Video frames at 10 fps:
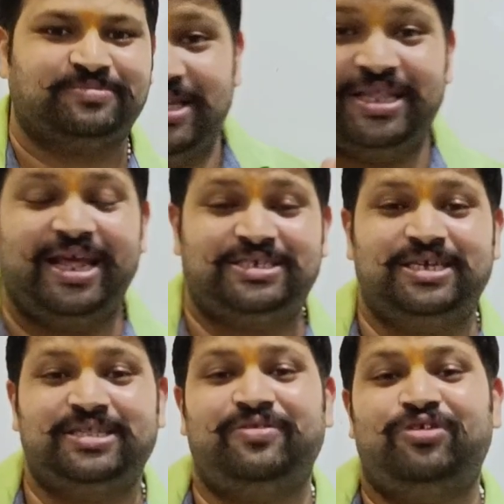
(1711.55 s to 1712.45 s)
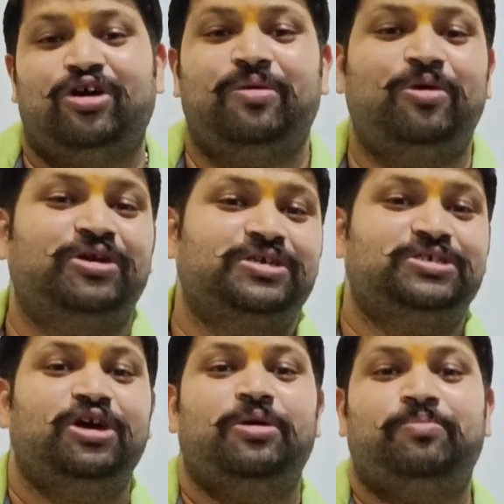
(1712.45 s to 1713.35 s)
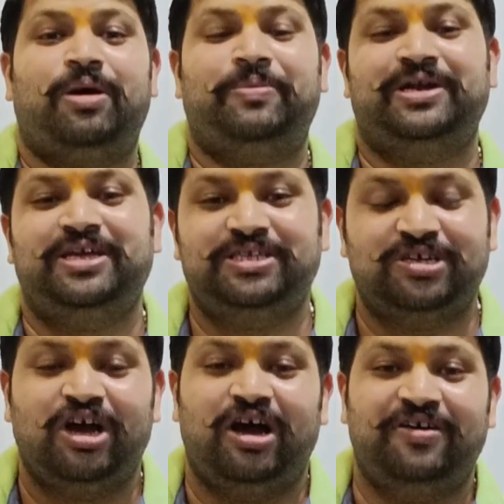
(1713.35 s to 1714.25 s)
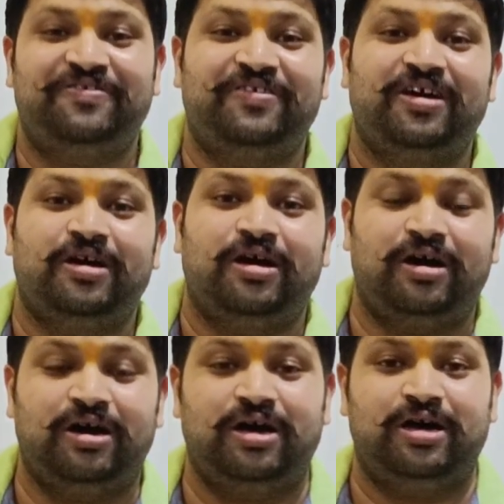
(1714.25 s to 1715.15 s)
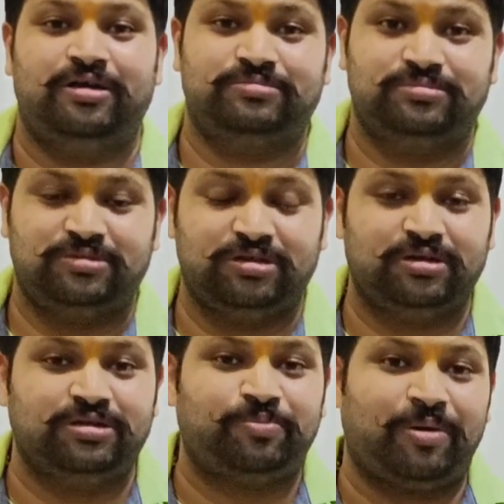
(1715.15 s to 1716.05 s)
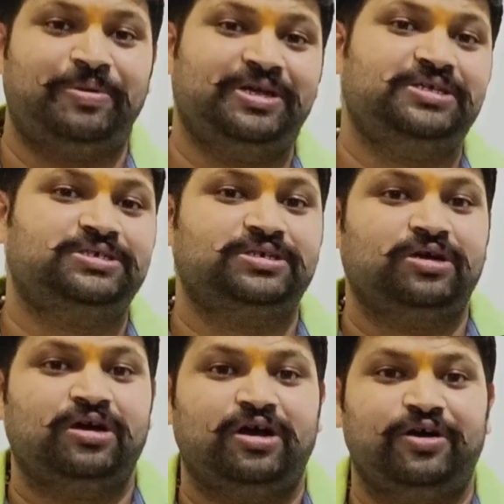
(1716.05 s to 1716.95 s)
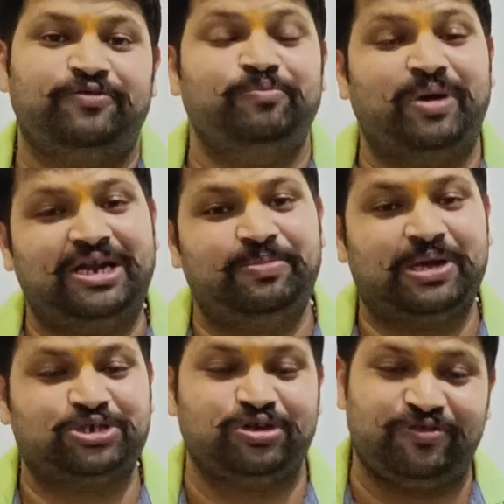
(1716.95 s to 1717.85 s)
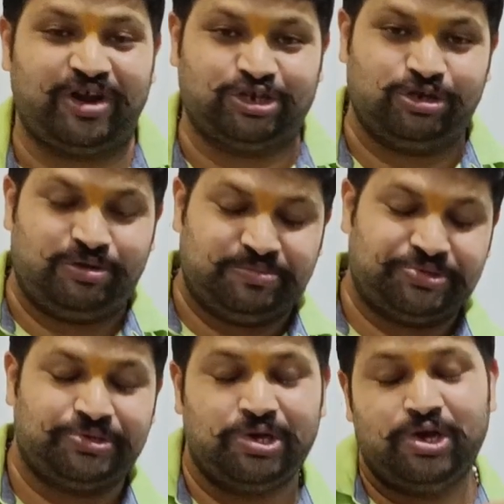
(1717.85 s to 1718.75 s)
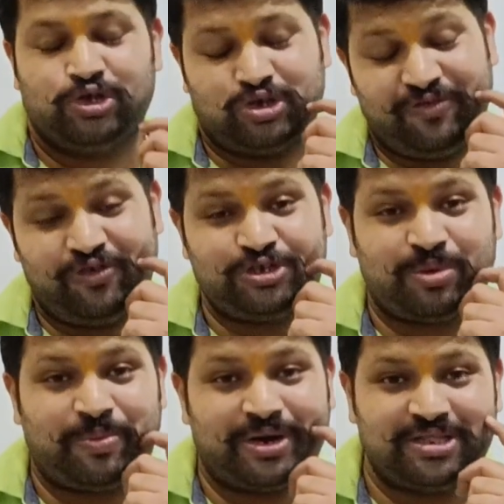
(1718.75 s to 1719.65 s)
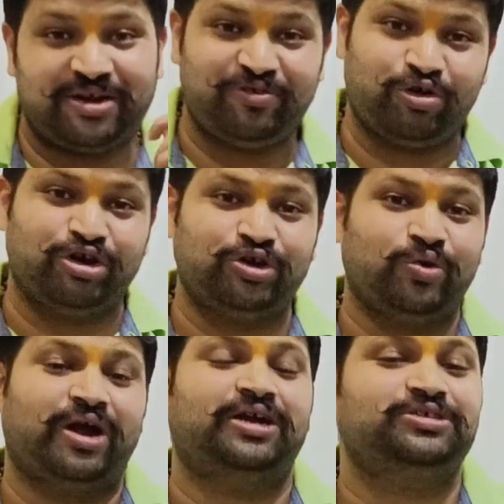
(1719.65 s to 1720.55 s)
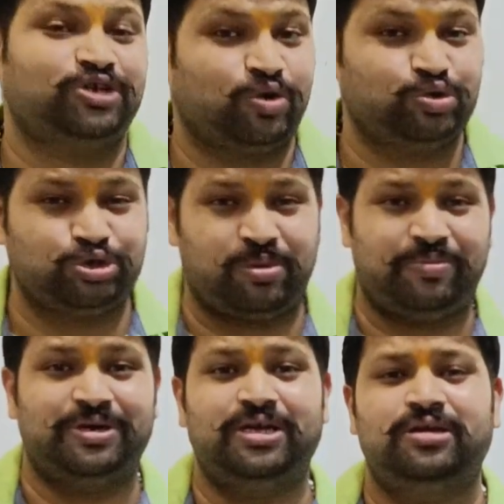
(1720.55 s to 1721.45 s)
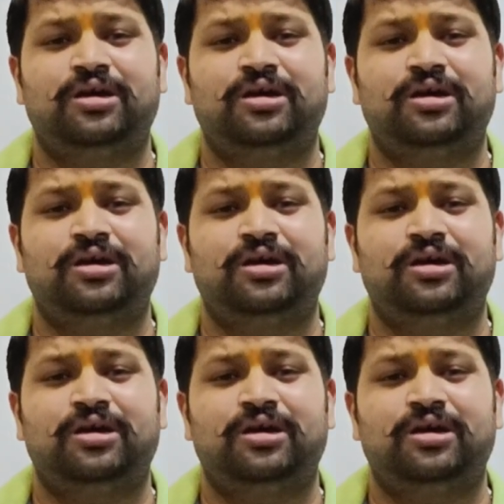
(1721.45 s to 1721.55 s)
The next thing that we talk about is properties of the properties of multiplication of rational numbers. So the first property that we are going to look at is the closure property.